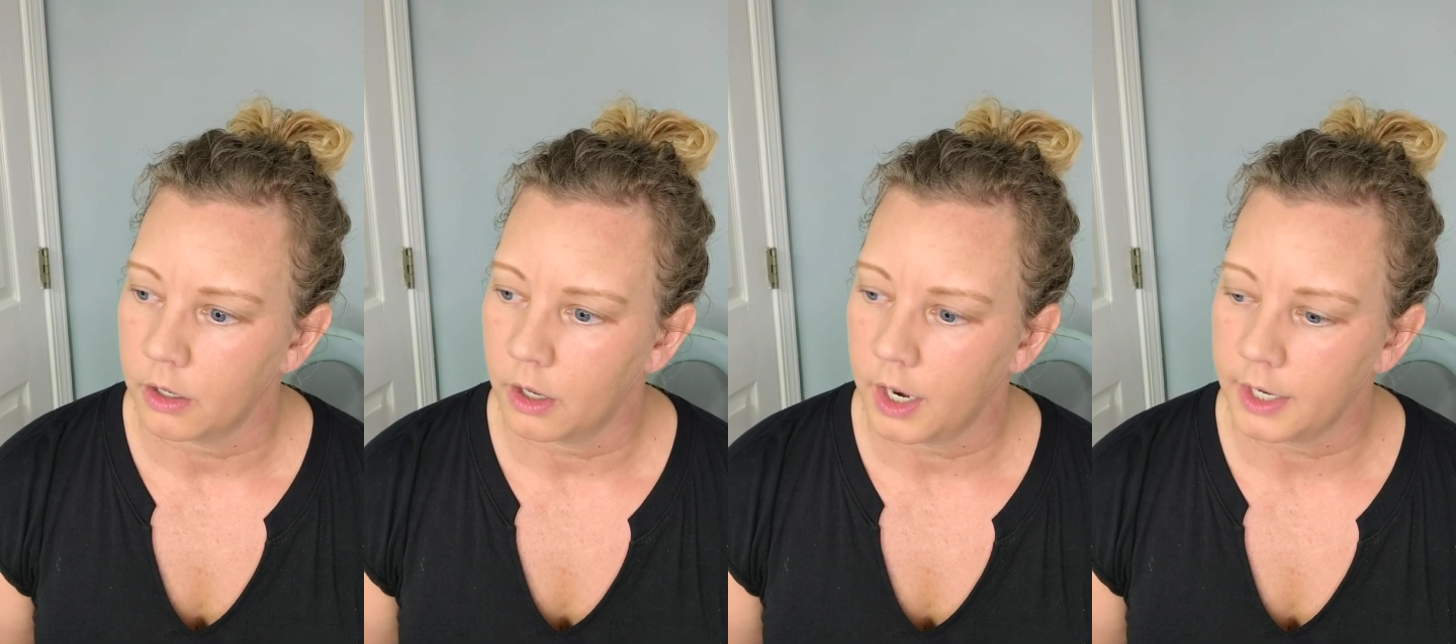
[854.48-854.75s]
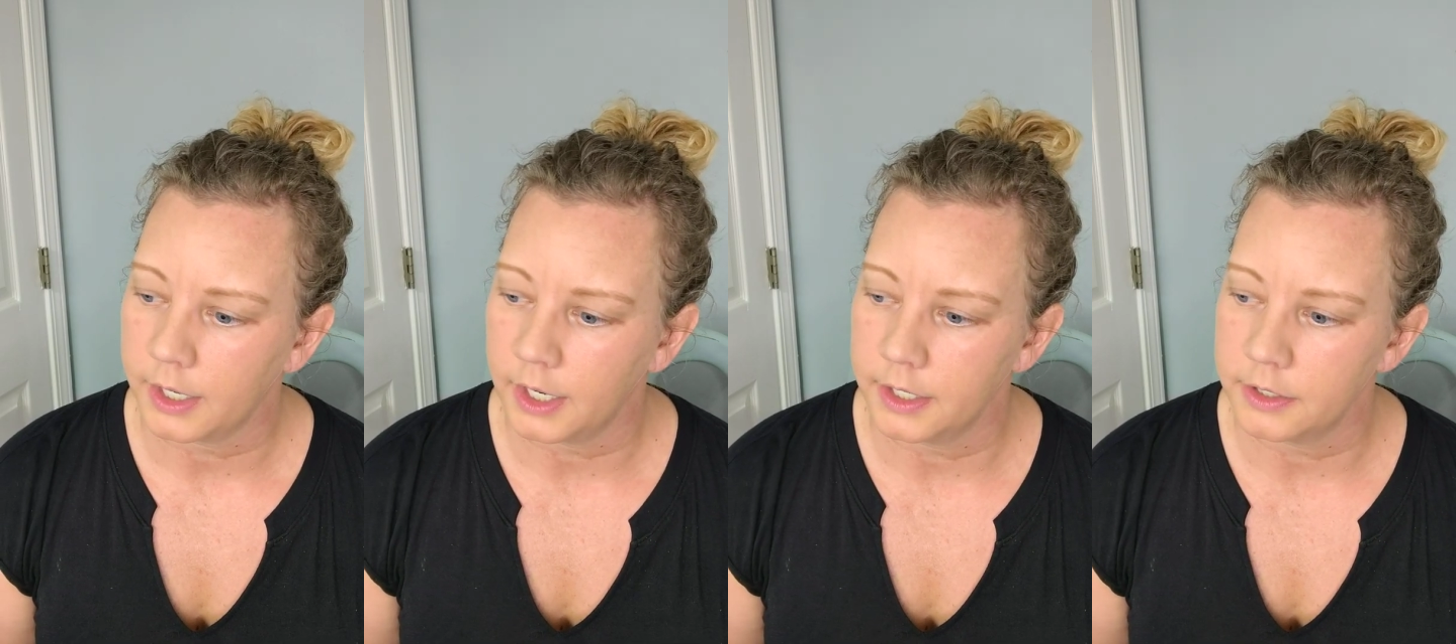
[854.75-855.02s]

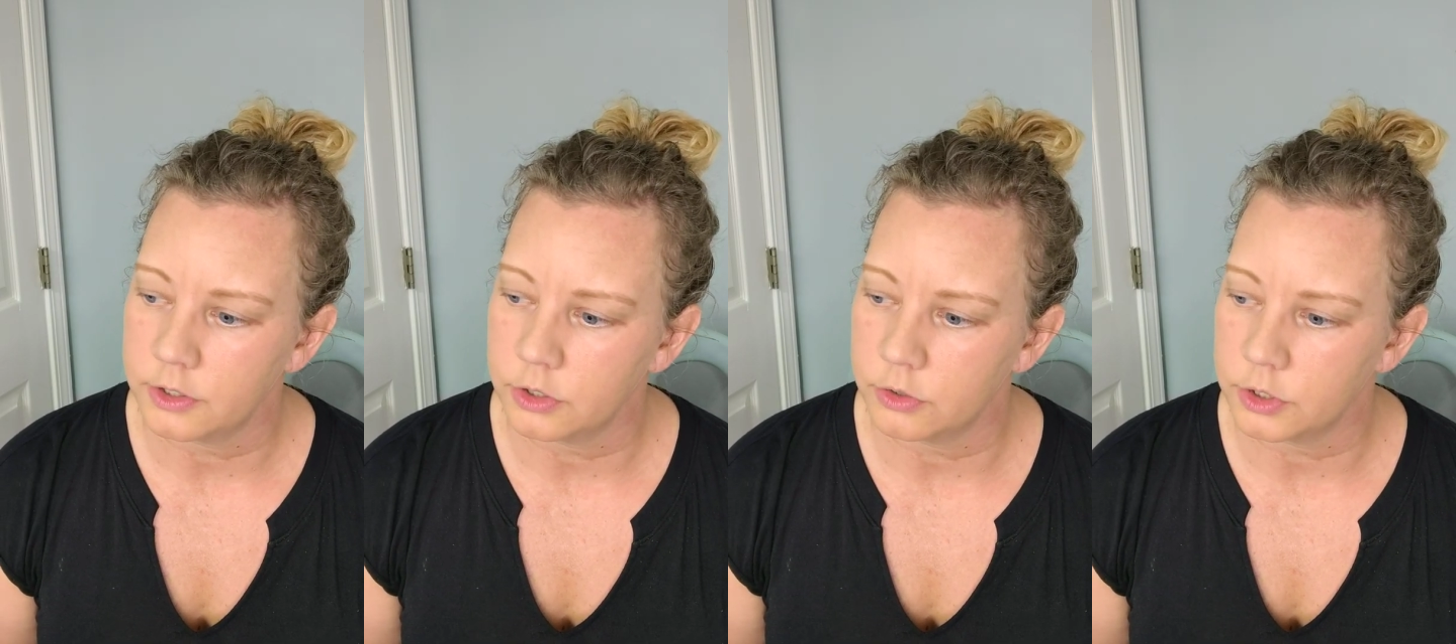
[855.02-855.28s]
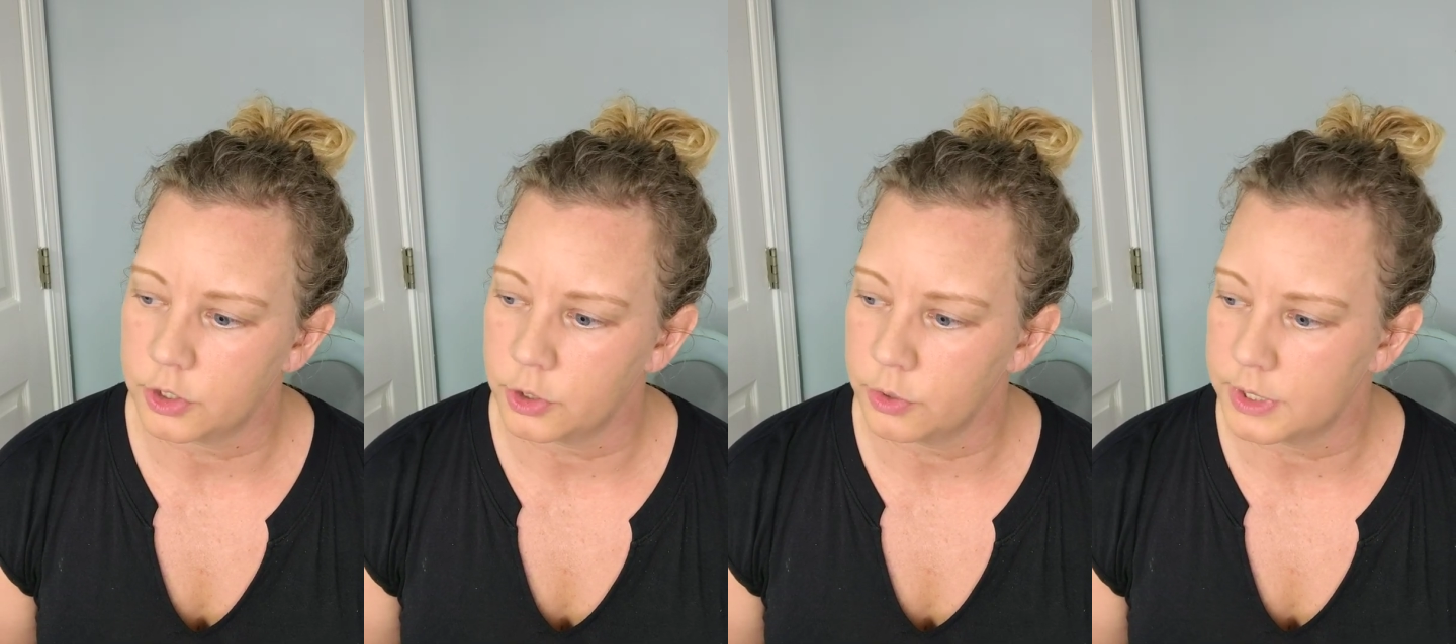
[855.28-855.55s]
I kind of do
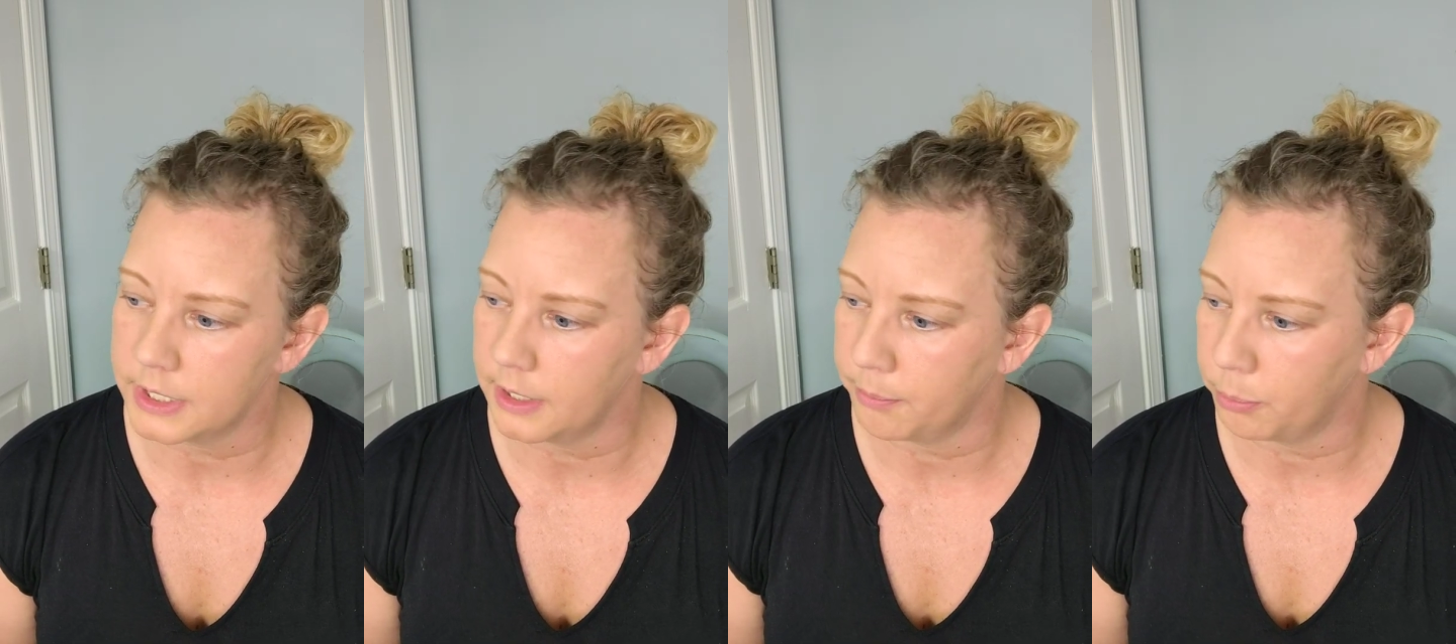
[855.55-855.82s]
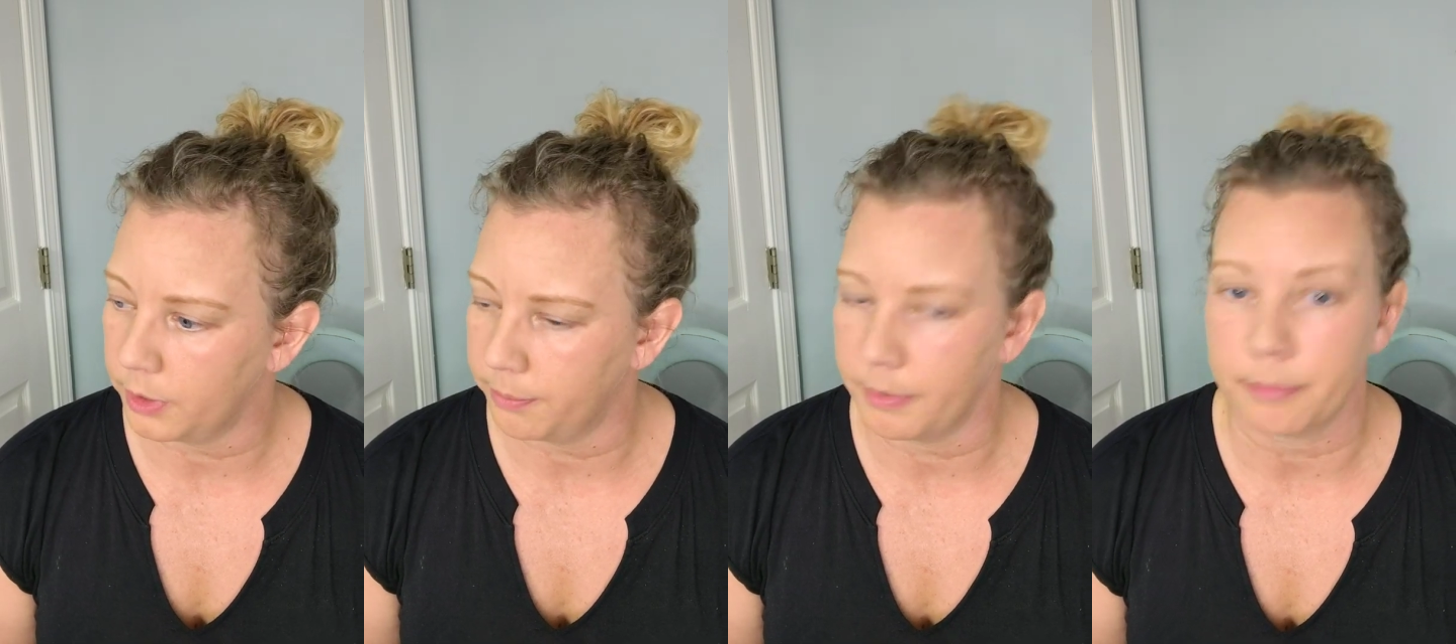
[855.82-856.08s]
a two-step
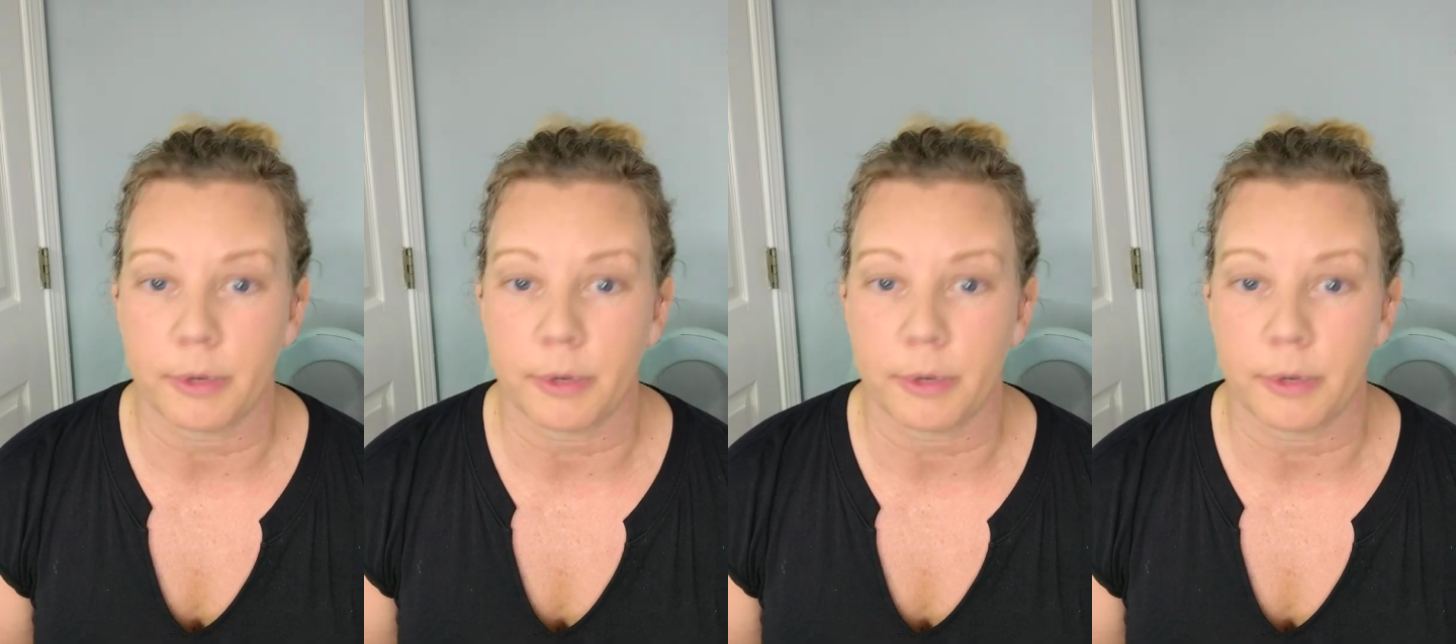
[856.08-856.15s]
with my